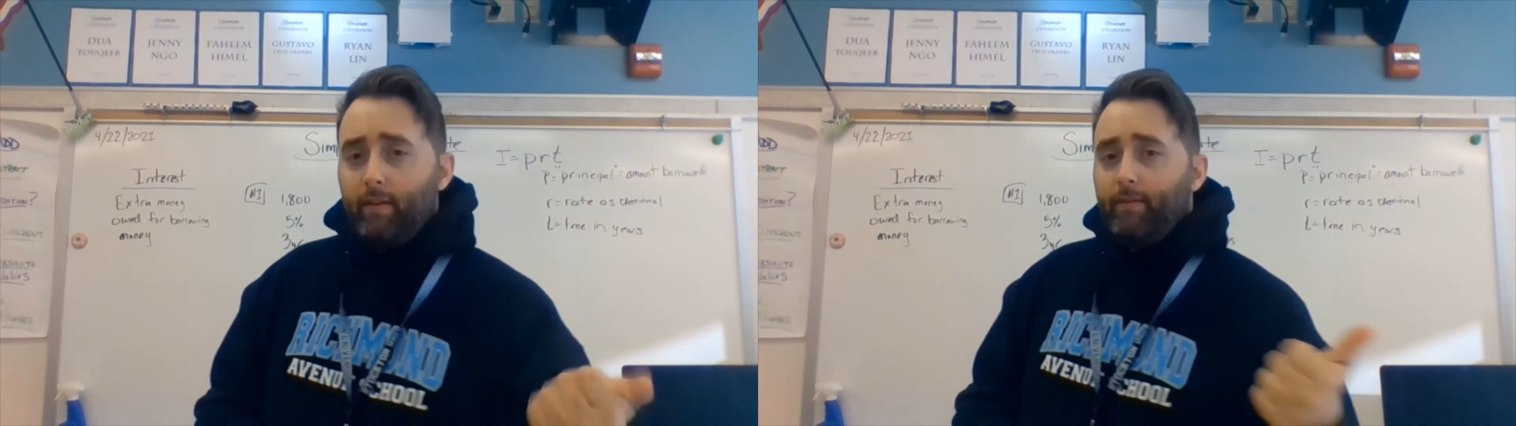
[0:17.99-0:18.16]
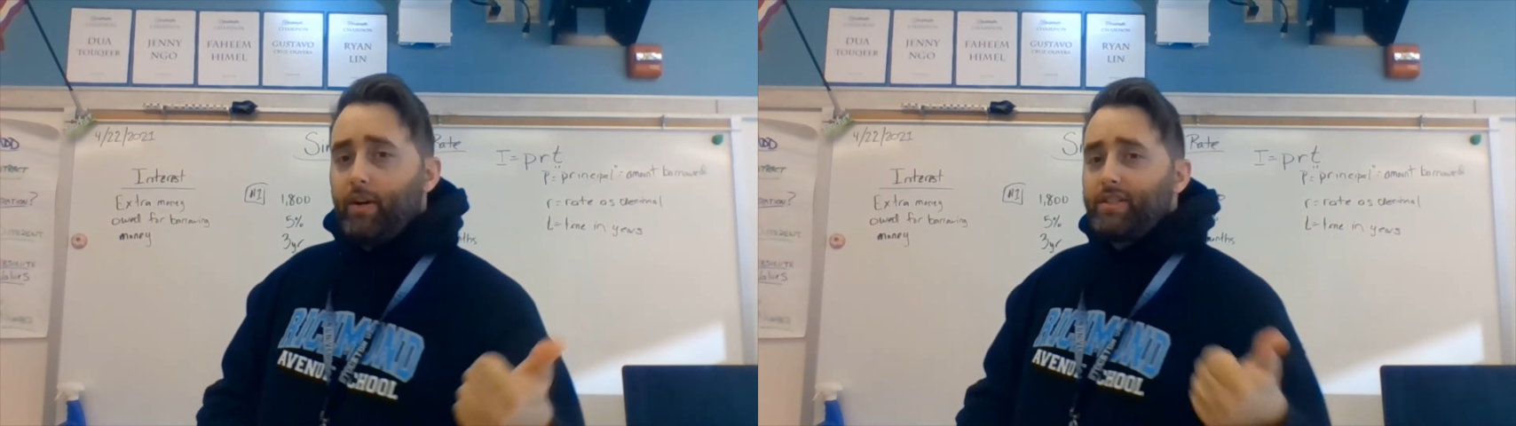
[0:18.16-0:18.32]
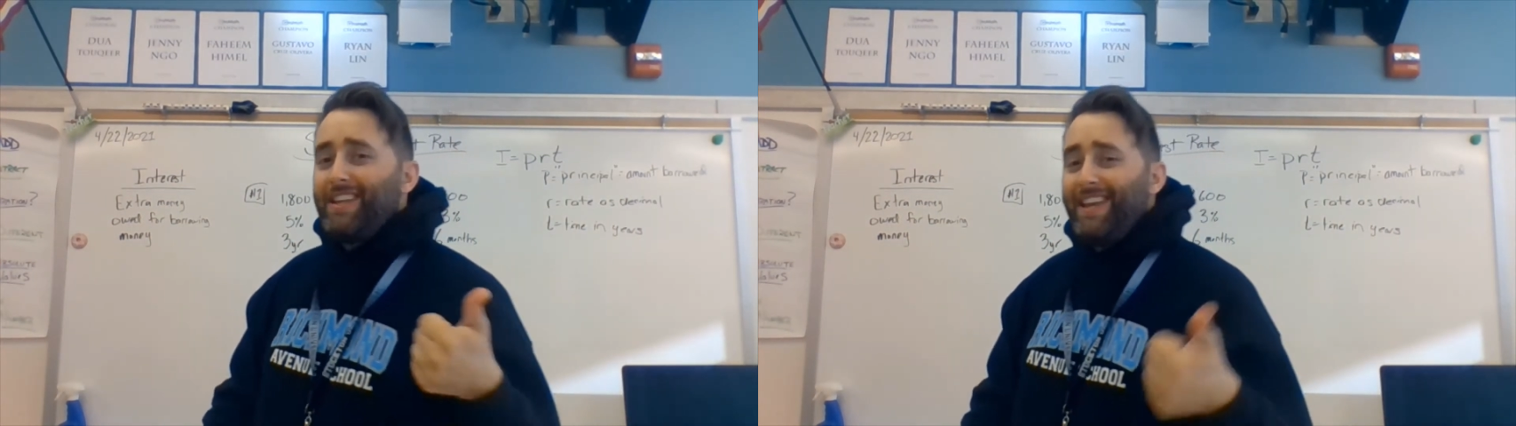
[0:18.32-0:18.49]

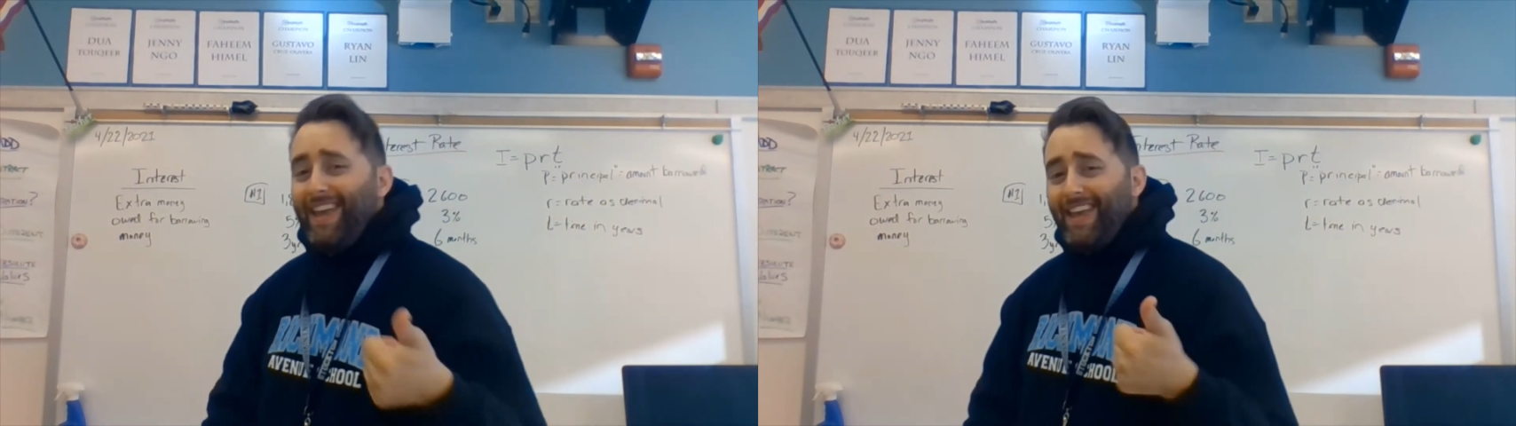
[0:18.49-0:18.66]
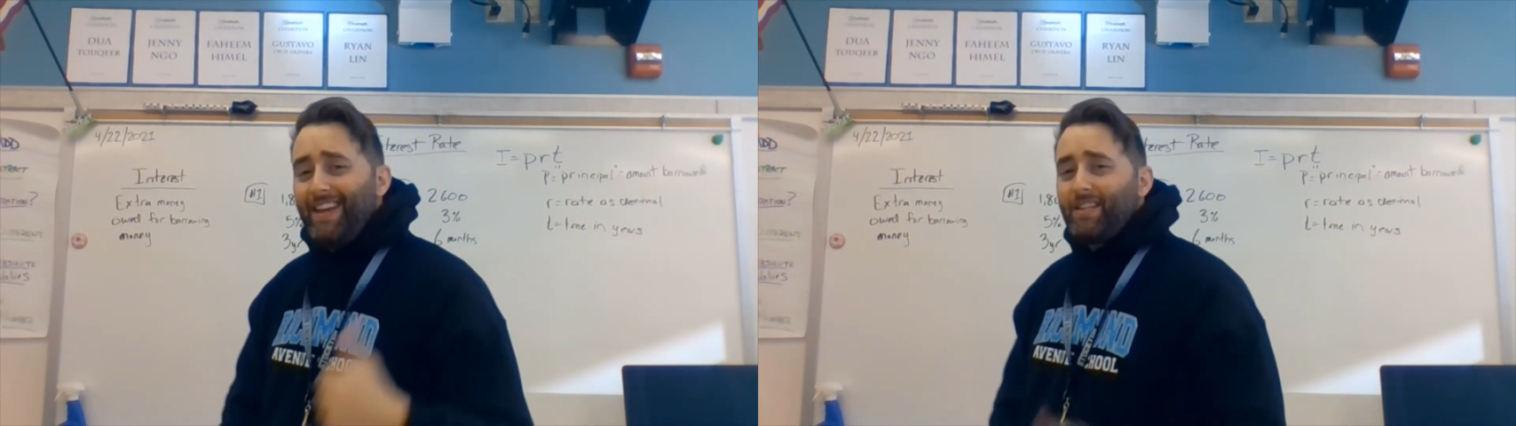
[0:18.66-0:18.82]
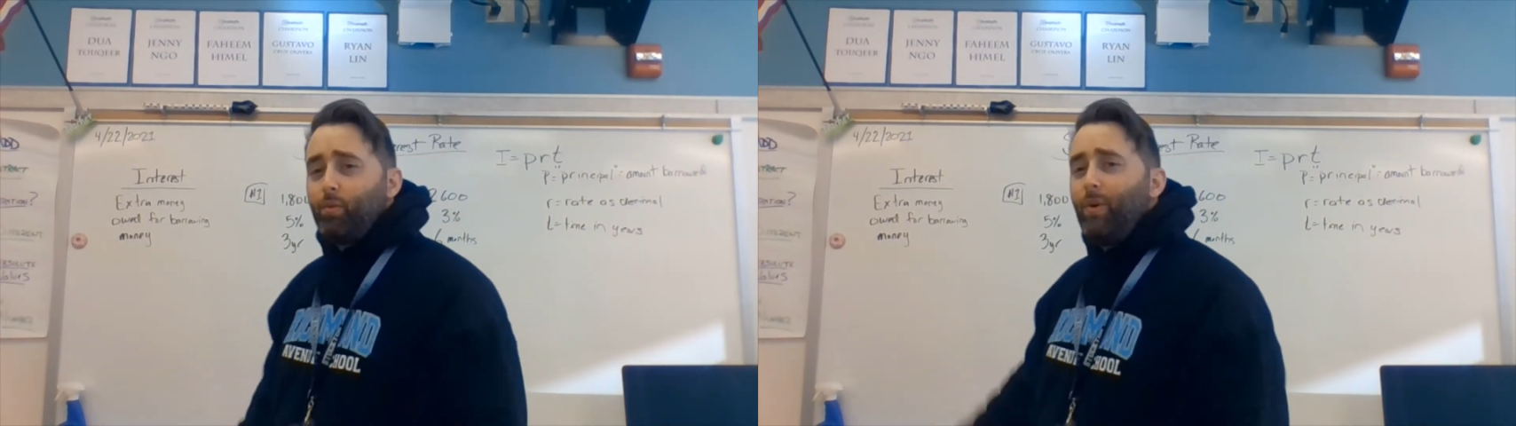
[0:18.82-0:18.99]
First thing
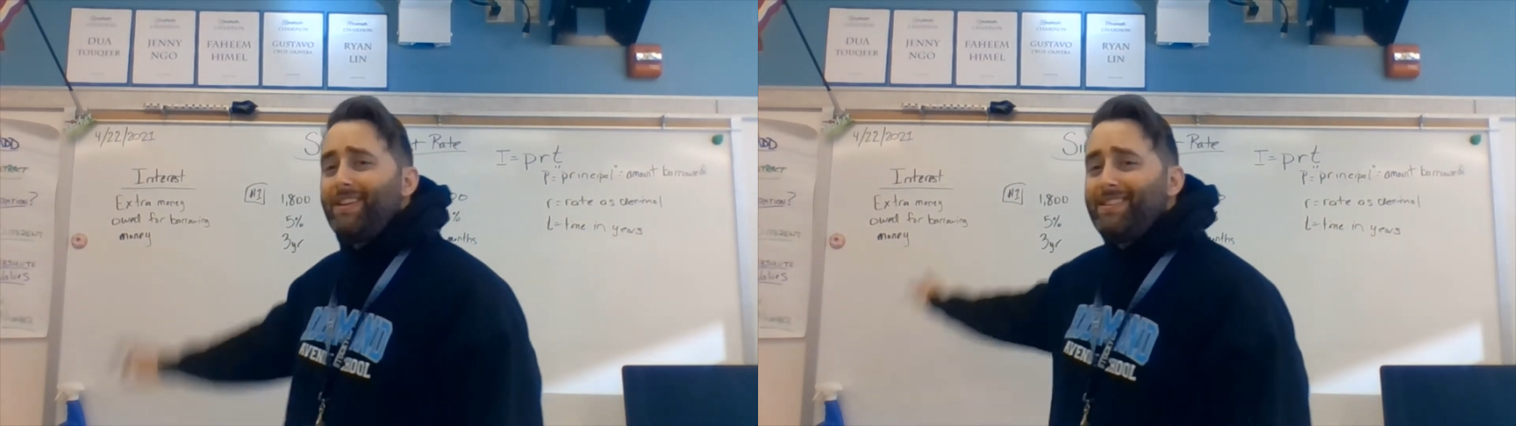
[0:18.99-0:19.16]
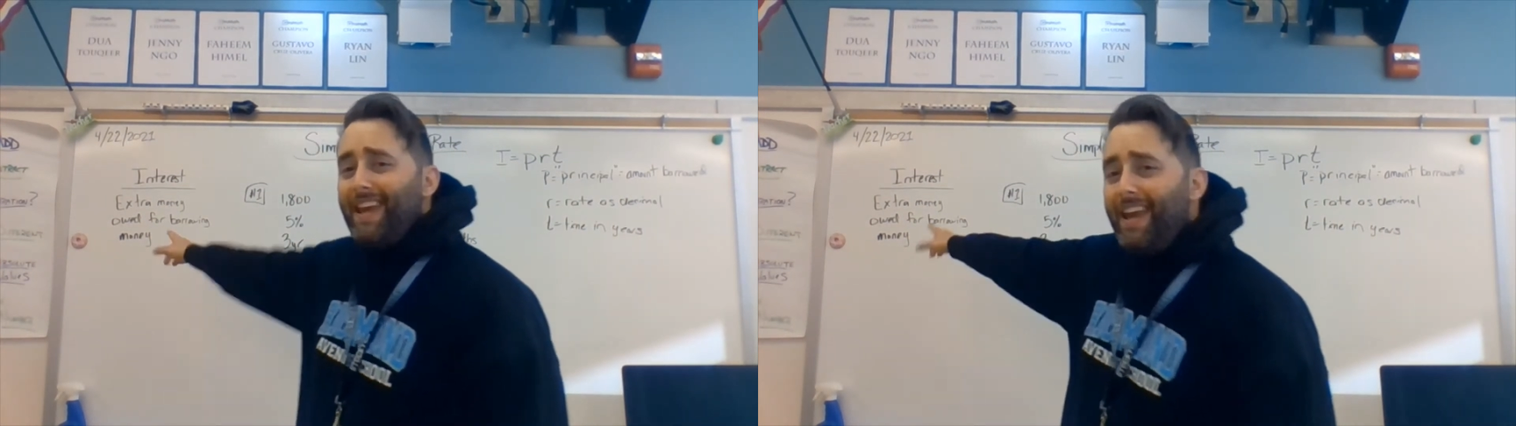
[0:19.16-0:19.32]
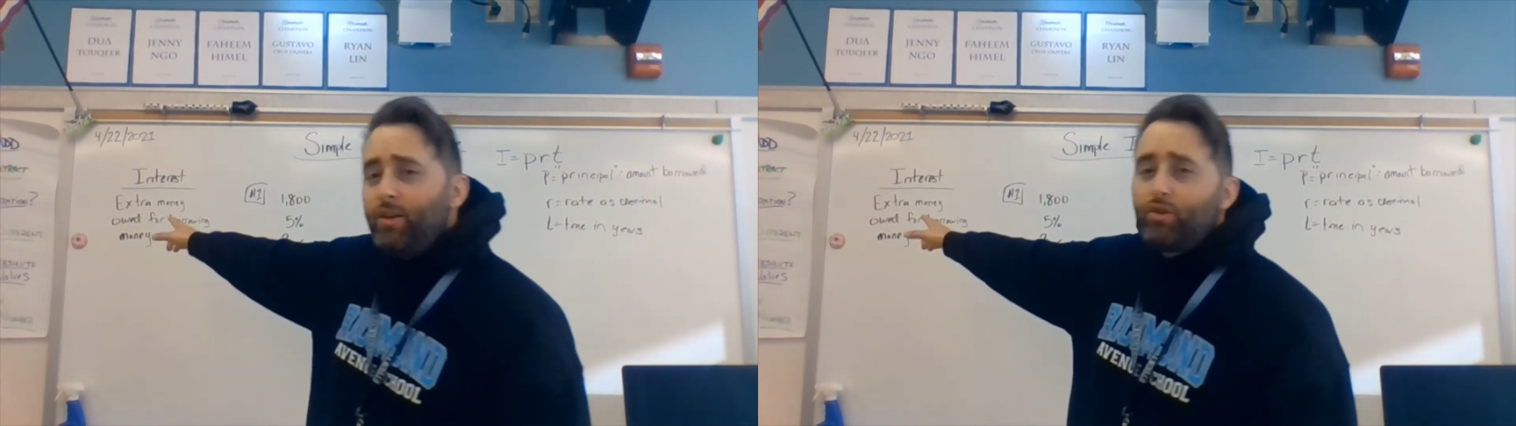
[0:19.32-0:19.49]
is, what
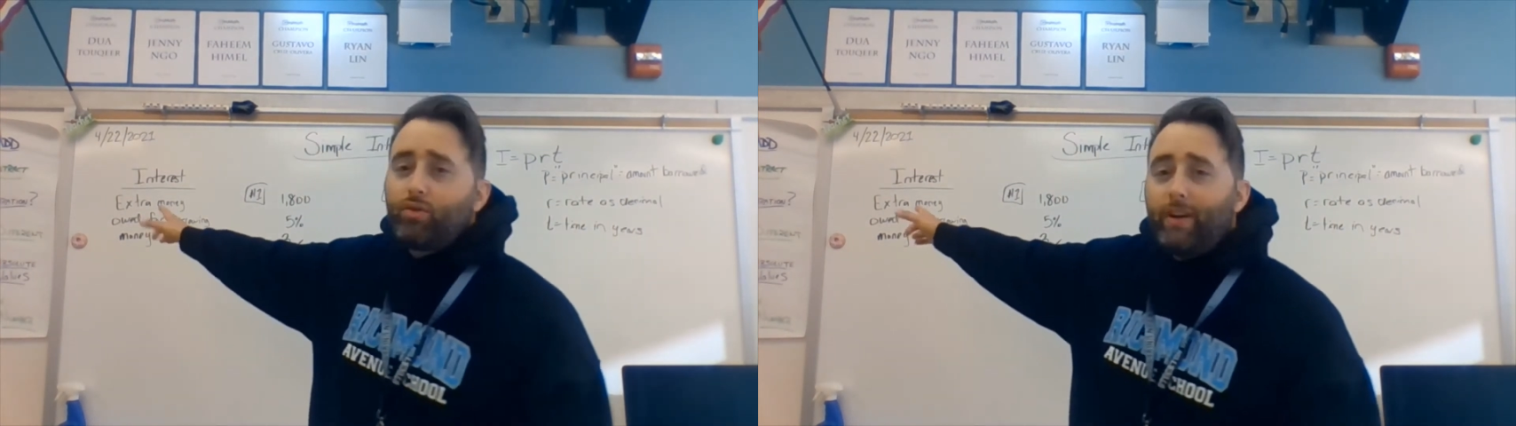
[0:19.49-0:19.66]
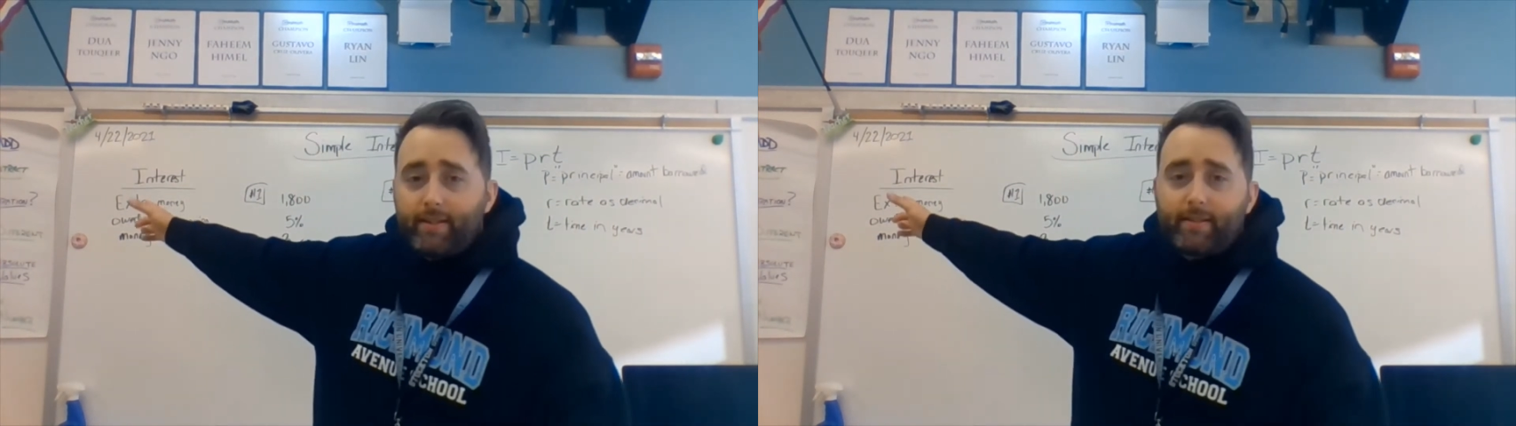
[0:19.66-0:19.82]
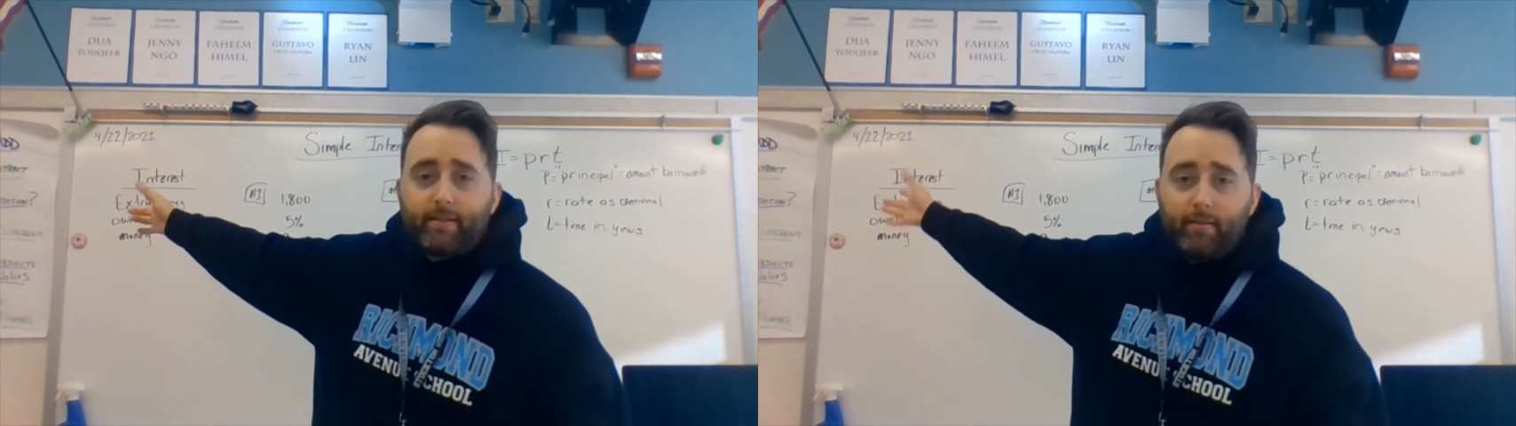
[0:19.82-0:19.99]
is
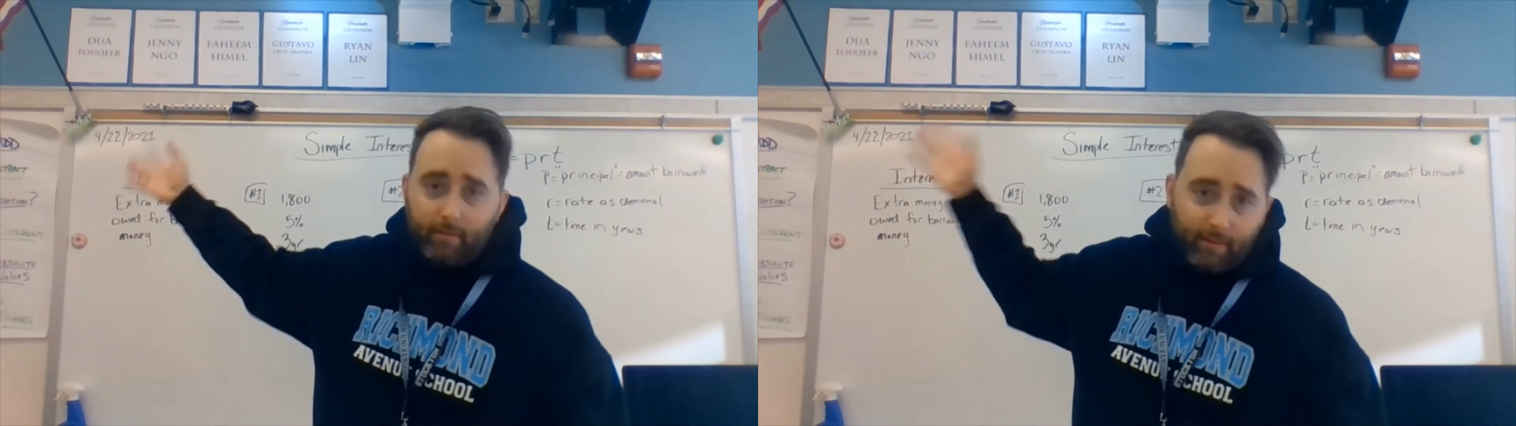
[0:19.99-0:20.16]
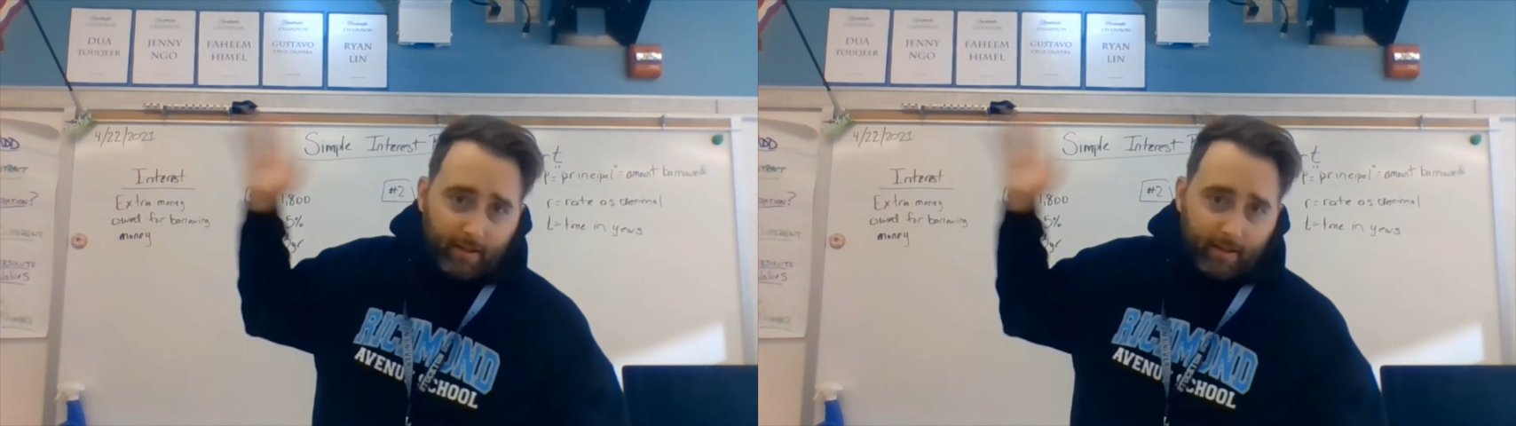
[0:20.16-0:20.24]
interest?